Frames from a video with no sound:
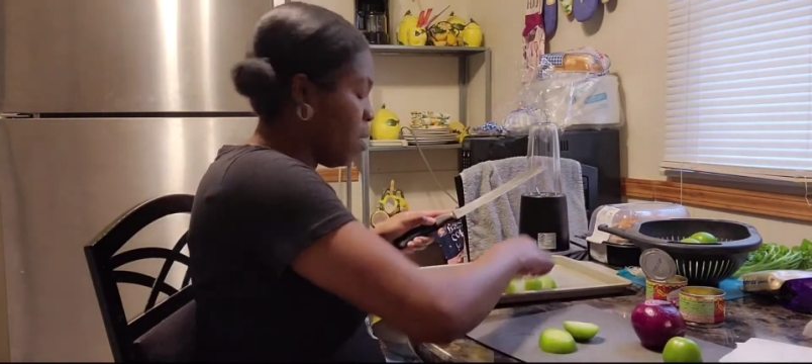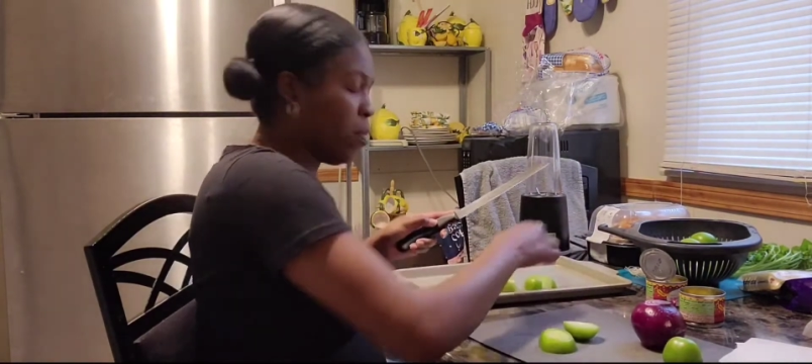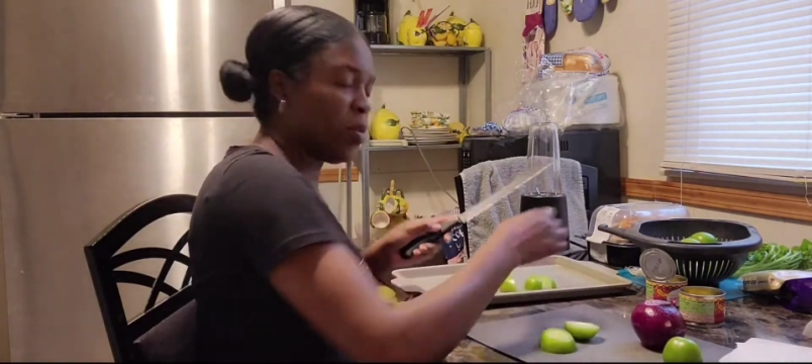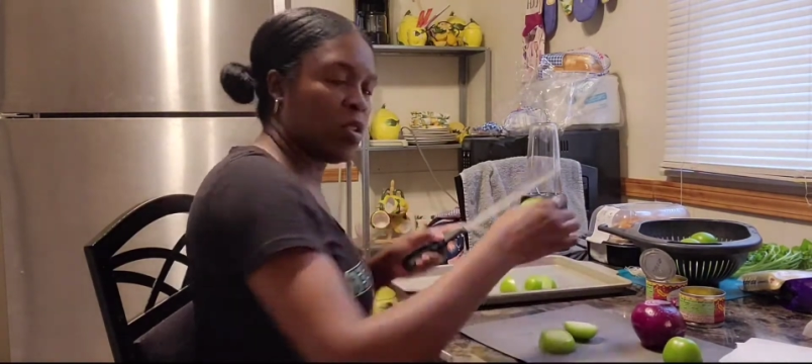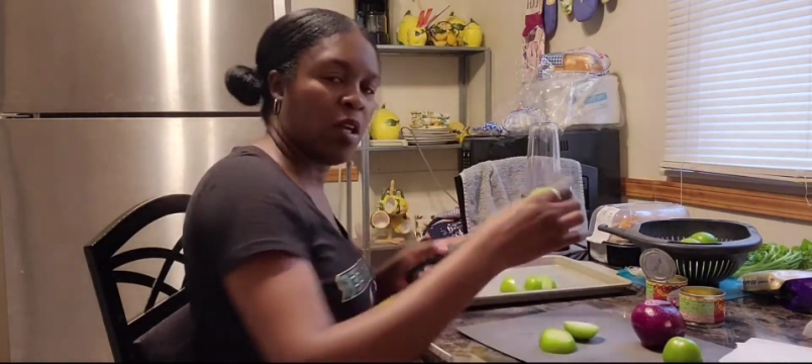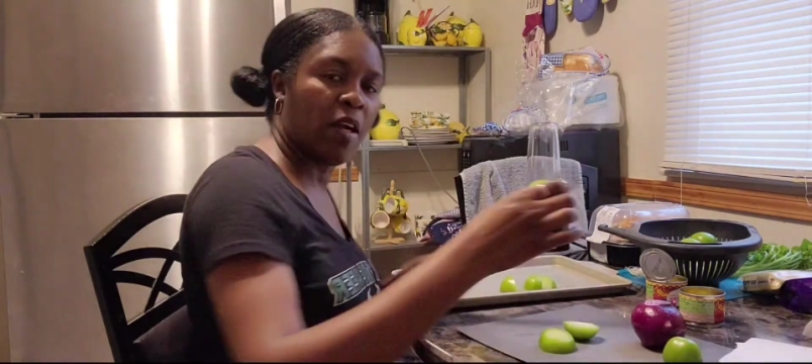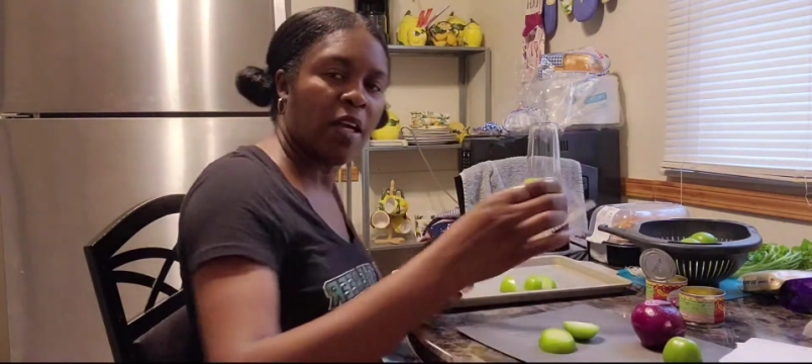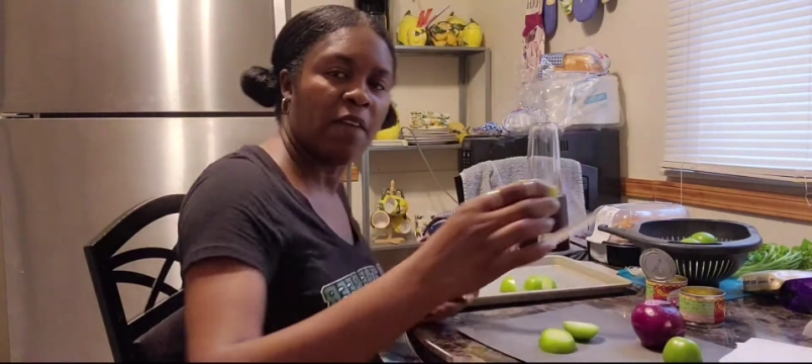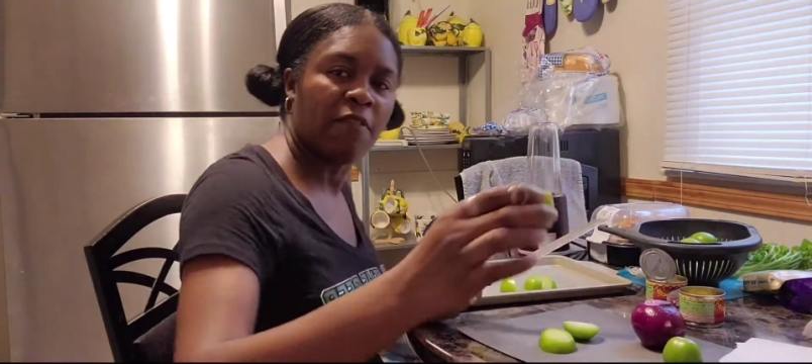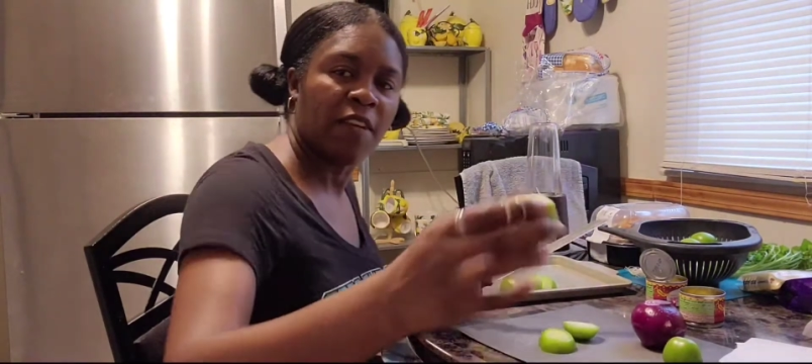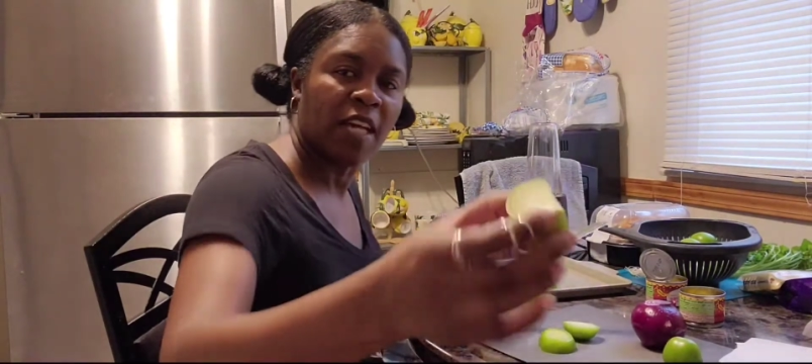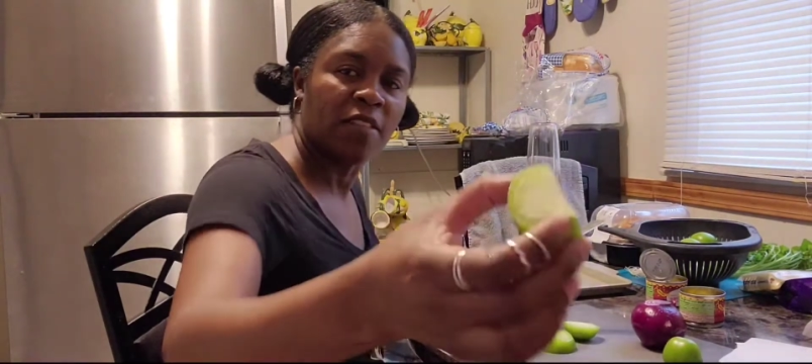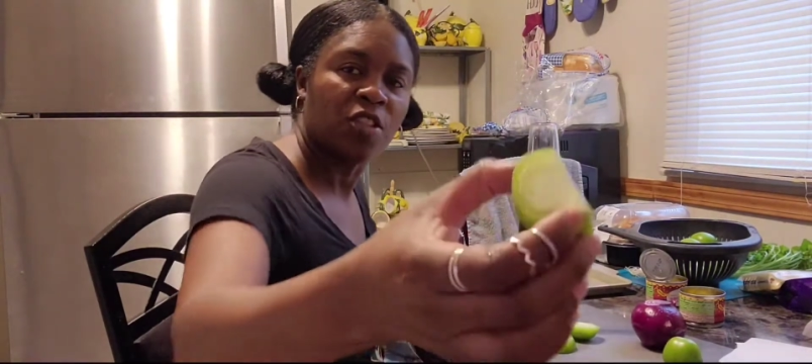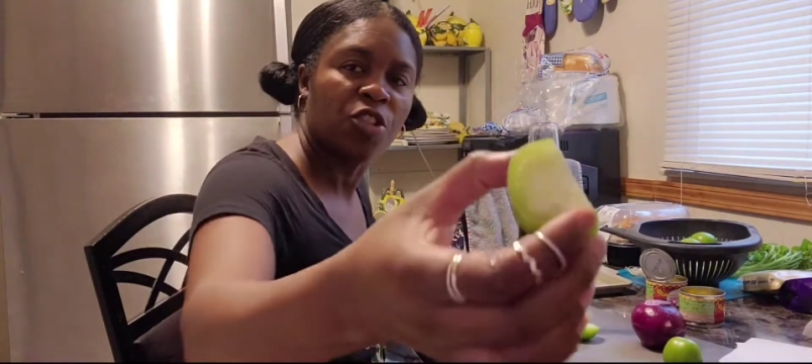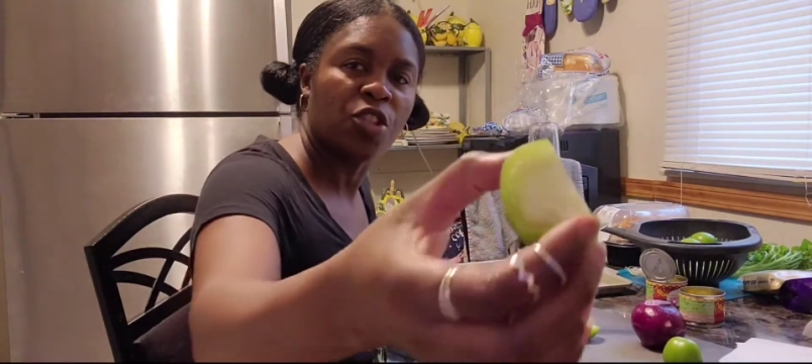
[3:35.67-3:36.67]
I'm sorry, I
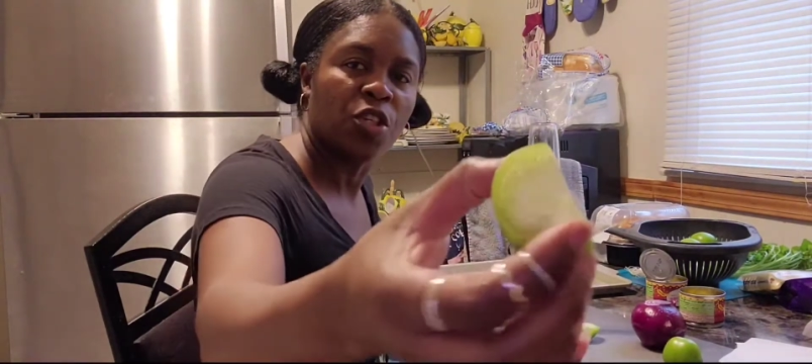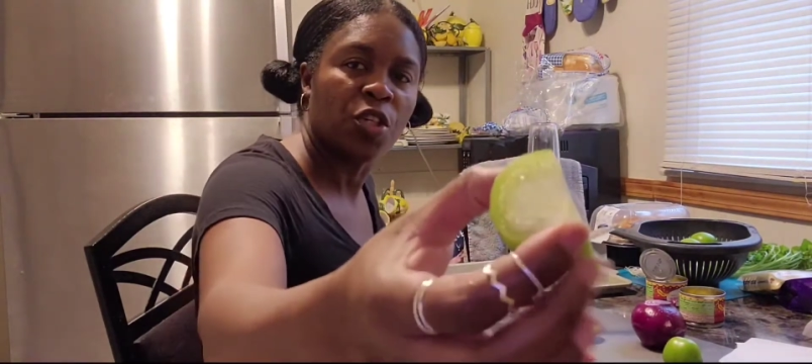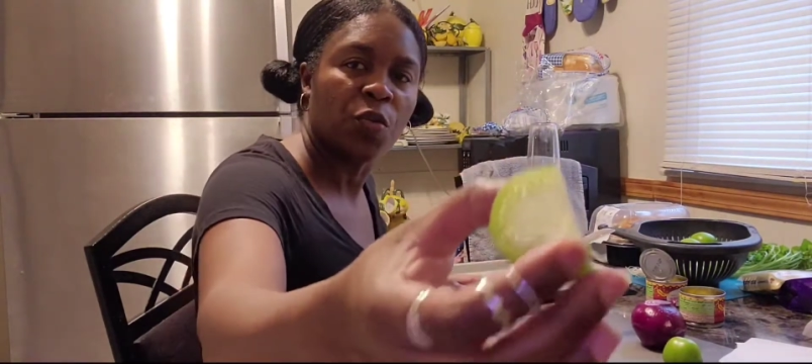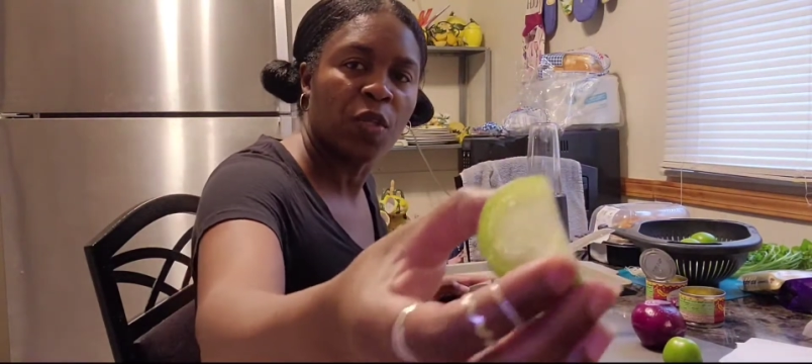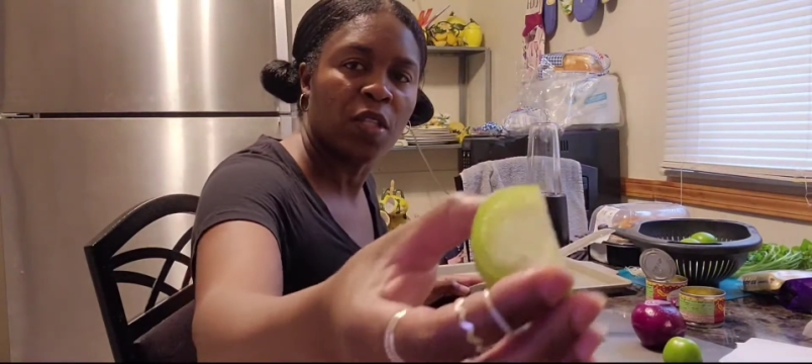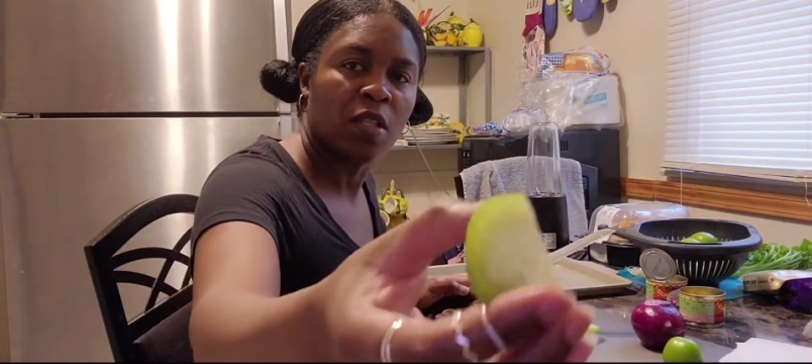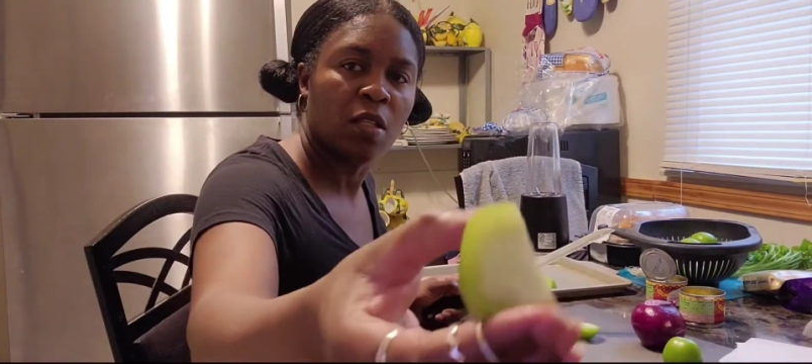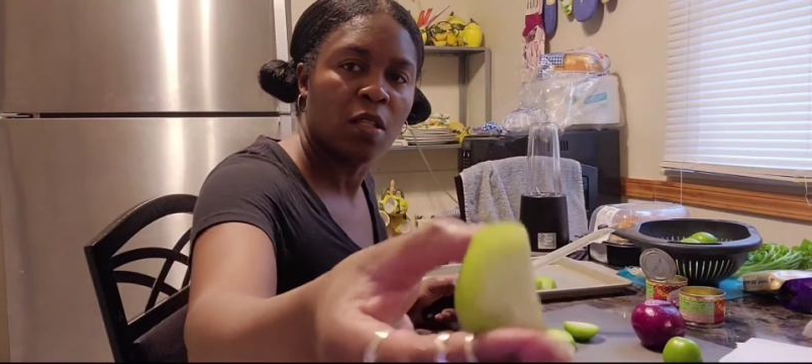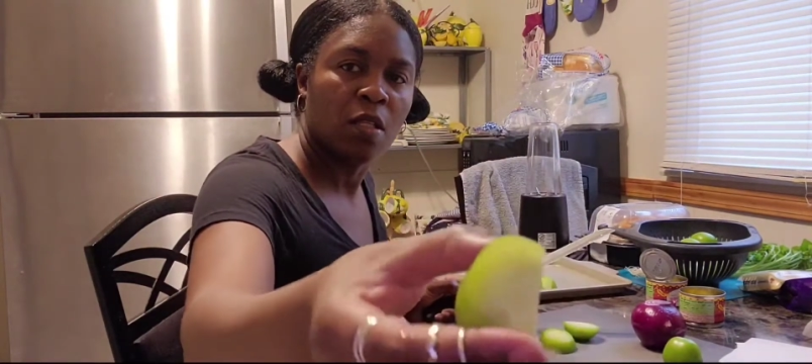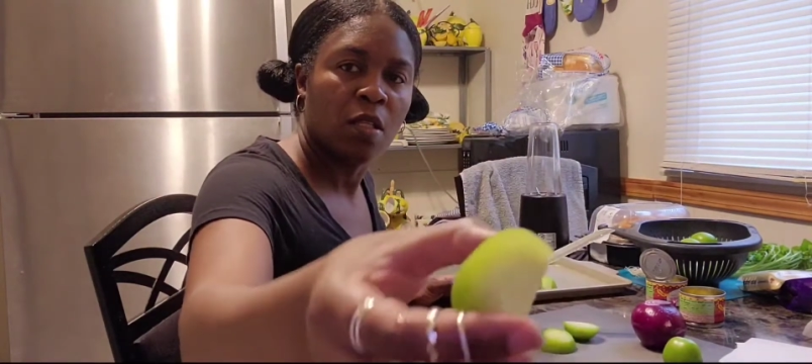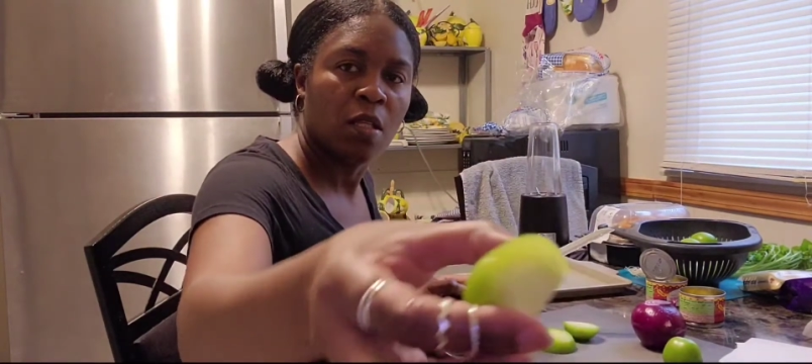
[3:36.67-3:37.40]
forgot to show you what